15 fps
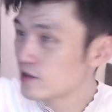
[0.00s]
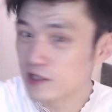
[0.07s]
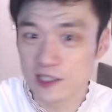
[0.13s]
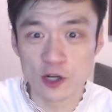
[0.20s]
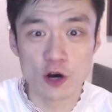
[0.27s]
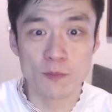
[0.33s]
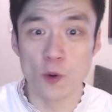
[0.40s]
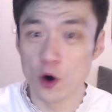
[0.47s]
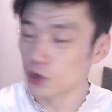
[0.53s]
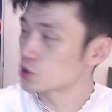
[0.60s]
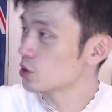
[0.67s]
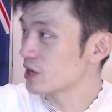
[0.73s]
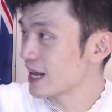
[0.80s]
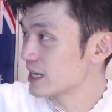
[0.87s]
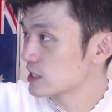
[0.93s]
slow ball to
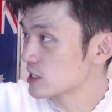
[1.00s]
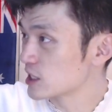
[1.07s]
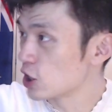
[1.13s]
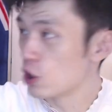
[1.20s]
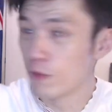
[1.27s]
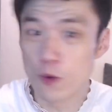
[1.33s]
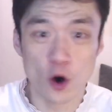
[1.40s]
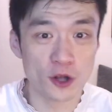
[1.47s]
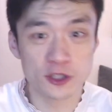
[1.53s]
another slow ball